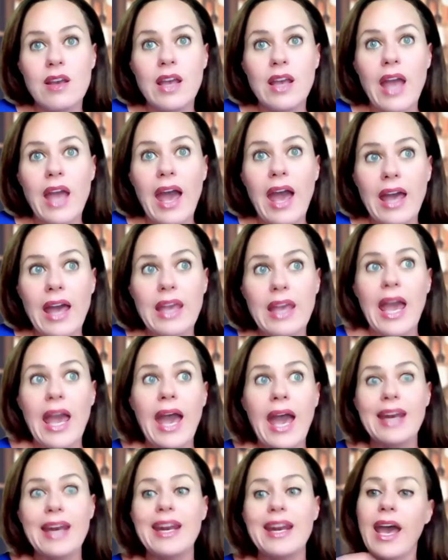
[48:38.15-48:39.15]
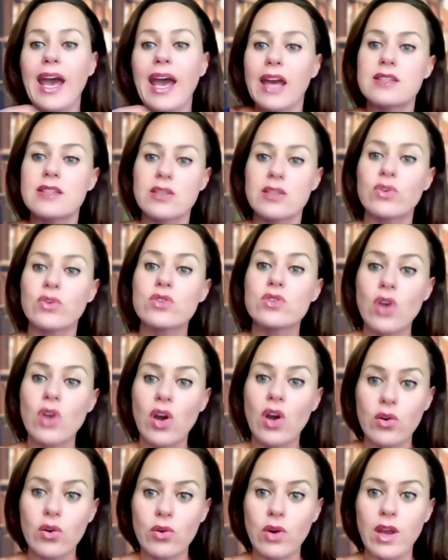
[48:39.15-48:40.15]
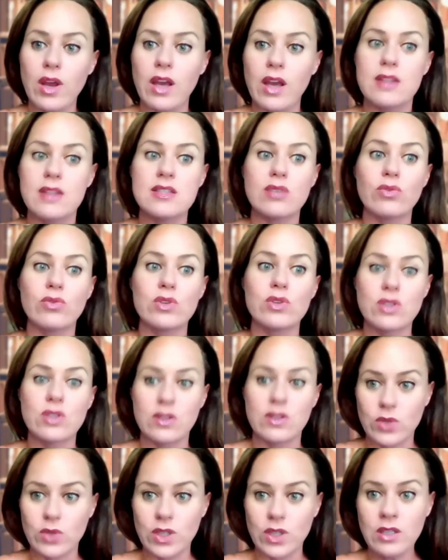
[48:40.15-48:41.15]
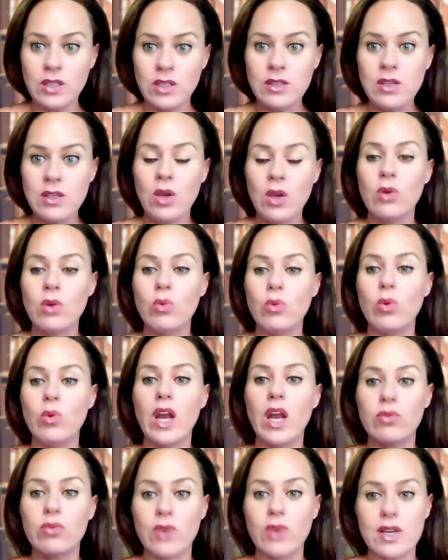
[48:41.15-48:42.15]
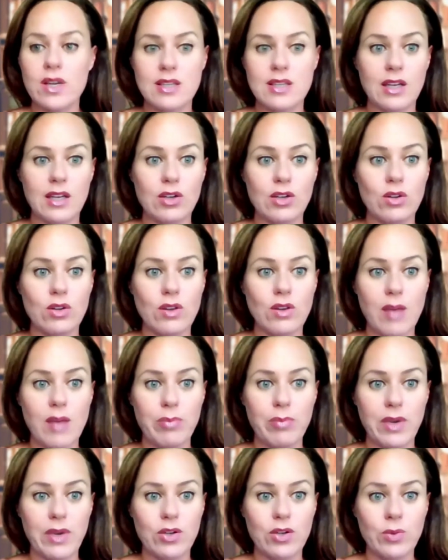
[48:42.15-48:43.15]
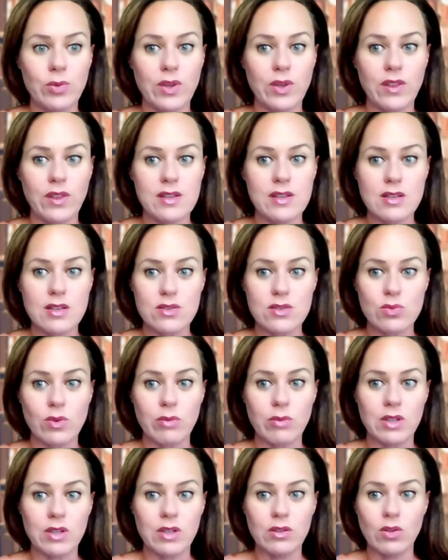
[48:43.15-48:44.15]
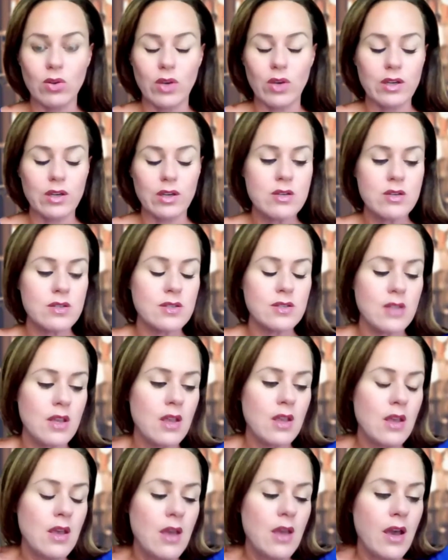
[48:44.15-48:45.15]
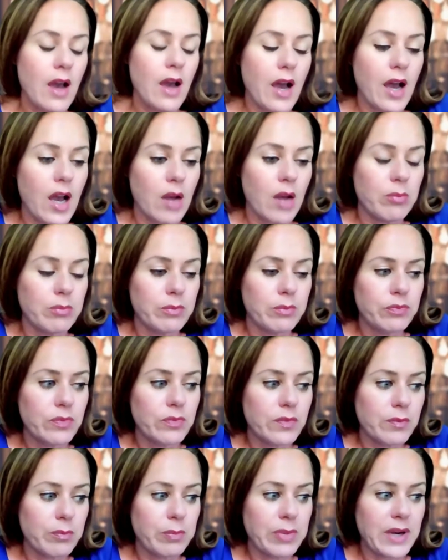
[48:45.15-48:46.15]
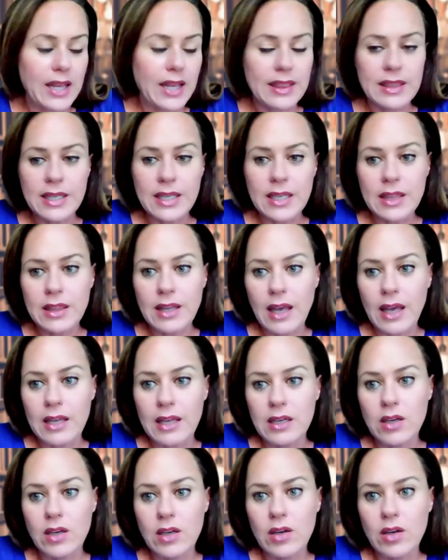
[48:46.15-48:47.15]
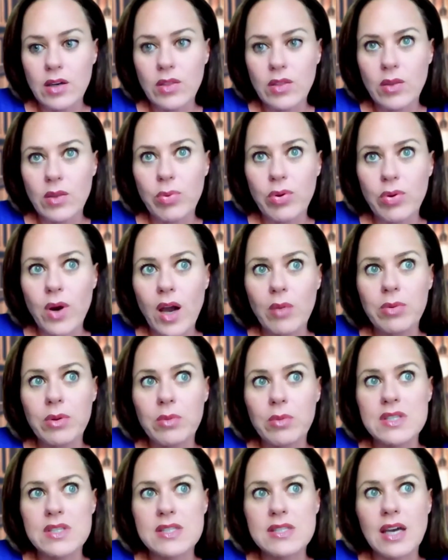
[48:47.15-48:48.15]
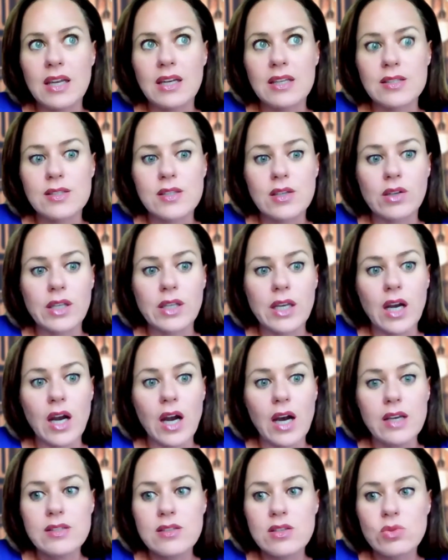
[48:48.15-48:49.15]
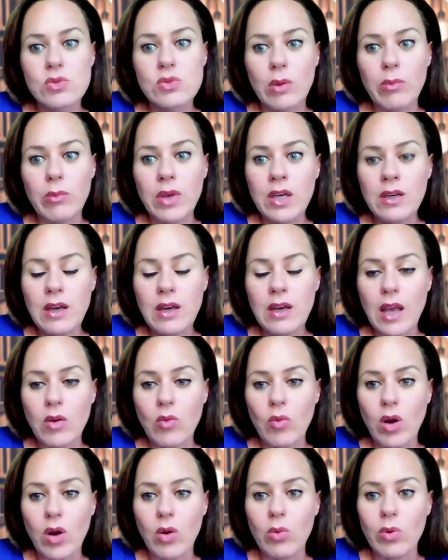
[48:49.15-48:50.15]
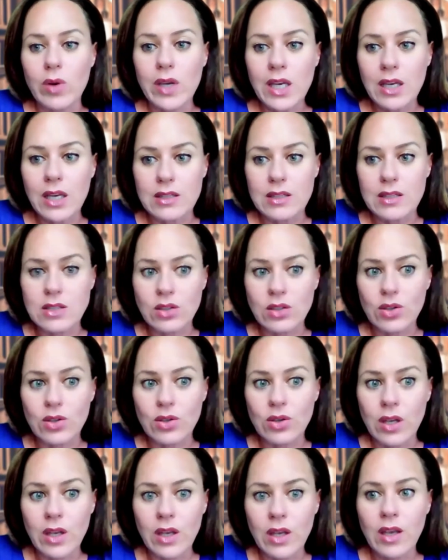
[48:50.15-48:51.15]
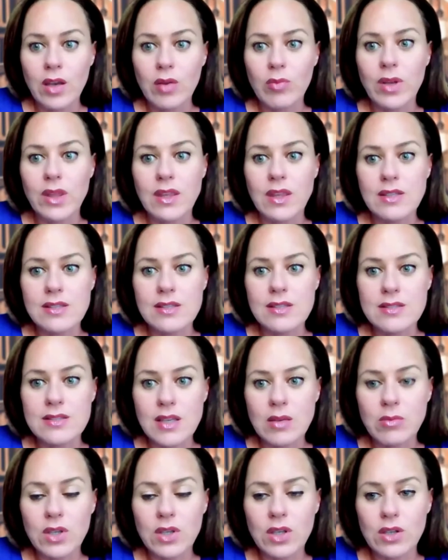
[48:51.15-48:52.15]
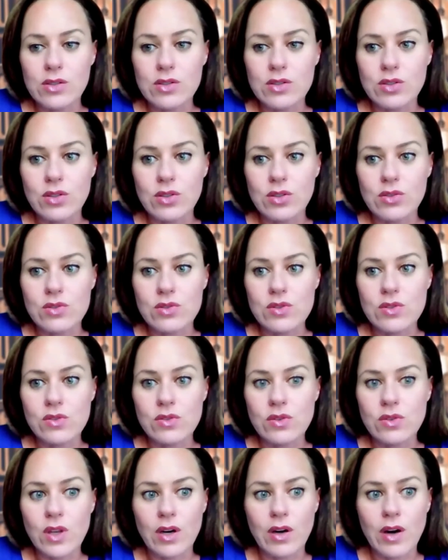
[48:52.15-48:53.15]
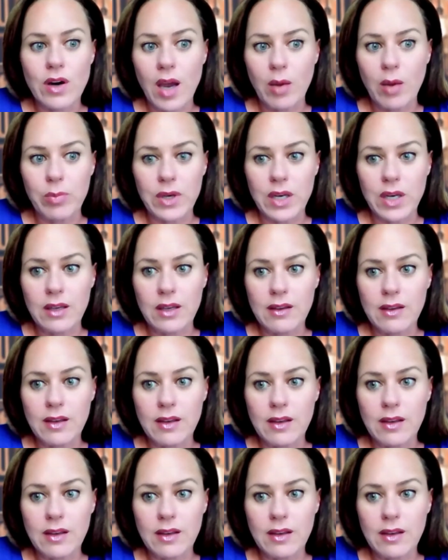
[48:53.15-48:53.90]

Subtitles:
had it had a different tone and a different delivery, would have resonated a lot better with us as women lawyers. But I think that the problem is not necessarily us as women and what we need to do, but the systemic issues that are happening.